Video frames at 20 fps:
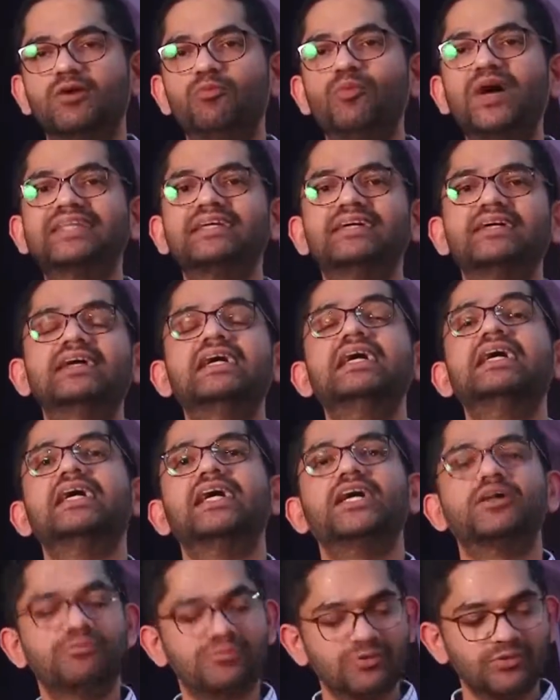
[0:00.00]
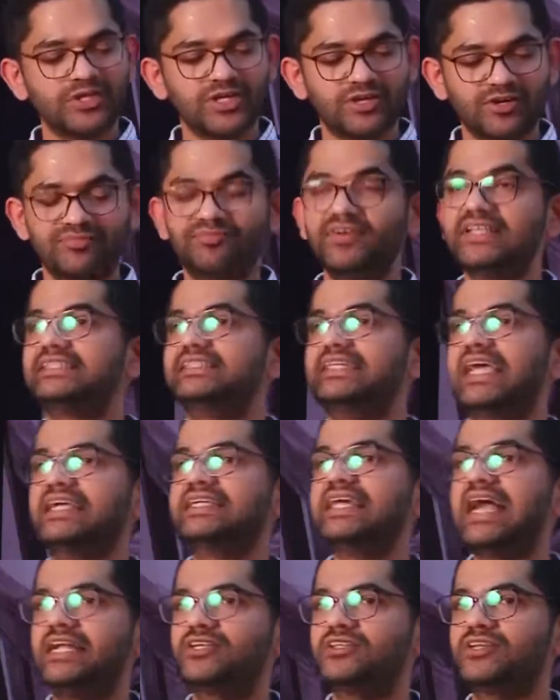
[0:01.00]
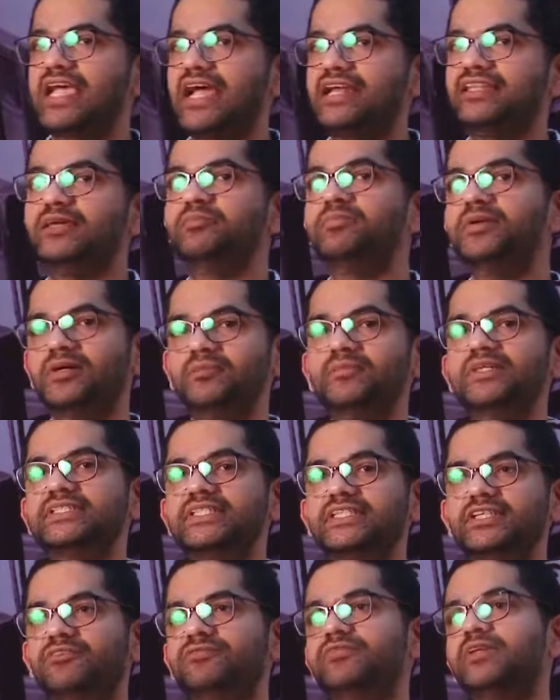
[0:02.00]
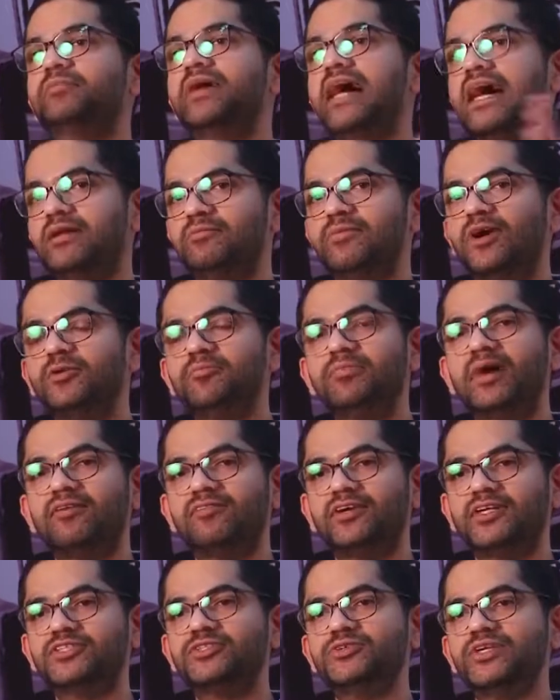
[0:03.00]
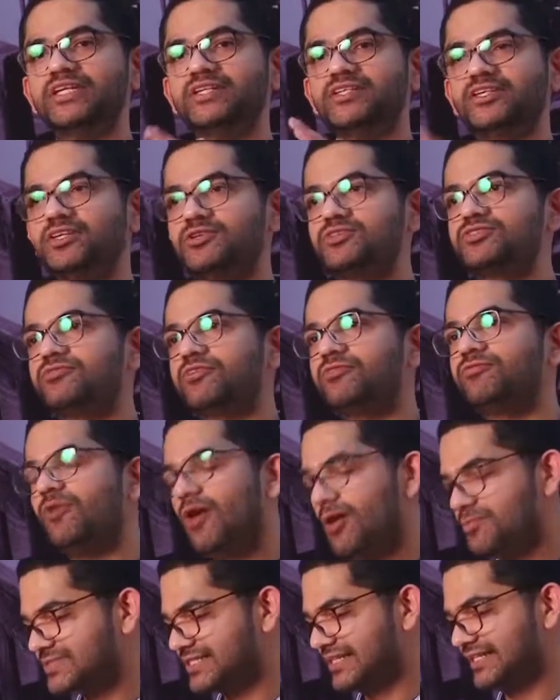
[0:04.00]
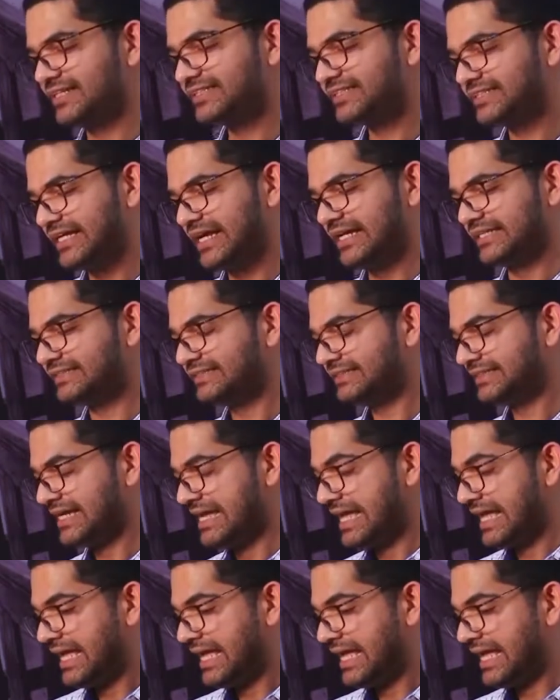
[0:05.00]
whether a ruler of a state had to get the permission of the paramount power to introduce reforms in the states.